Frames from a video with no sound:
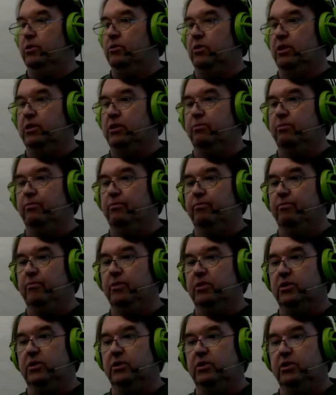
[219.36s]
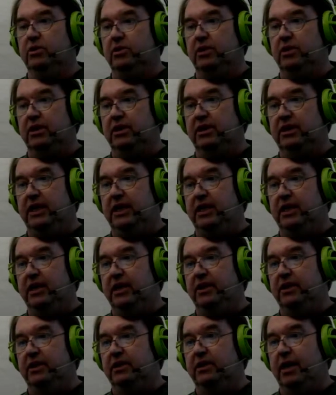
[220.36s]
I'm going to succeed
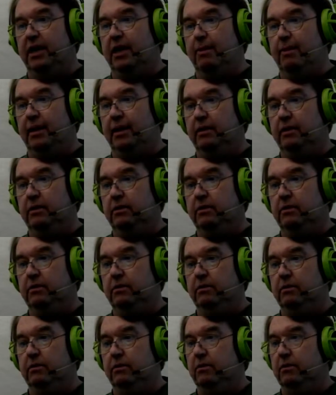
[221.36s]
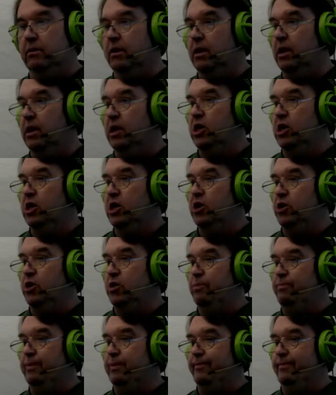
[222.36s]
in this, am I?
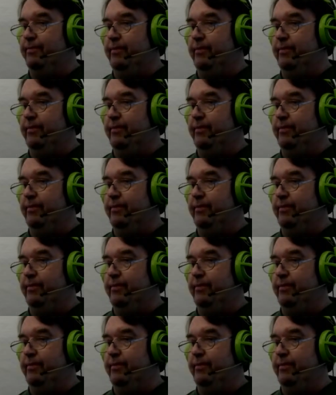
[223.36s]
Nope.